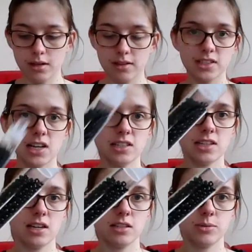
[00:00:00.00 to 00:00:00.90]
Size
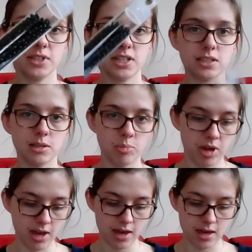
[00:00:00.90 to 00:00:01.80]
8s were
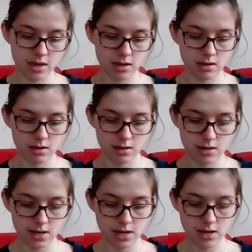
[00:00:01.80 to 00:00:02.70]
60p,
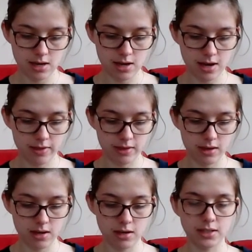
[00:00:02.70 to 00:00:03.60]
and
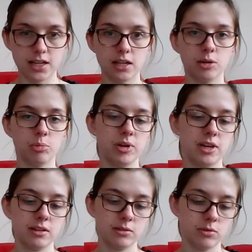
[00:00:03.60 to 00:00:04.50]
the delicate
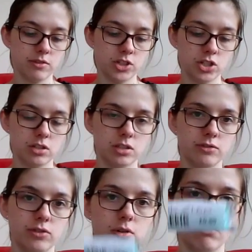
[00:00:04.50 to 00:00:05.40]
beads were reduced
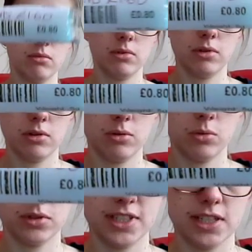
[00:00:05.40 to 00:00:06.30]
from
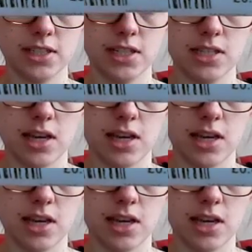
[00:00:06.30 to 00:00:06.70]
160 to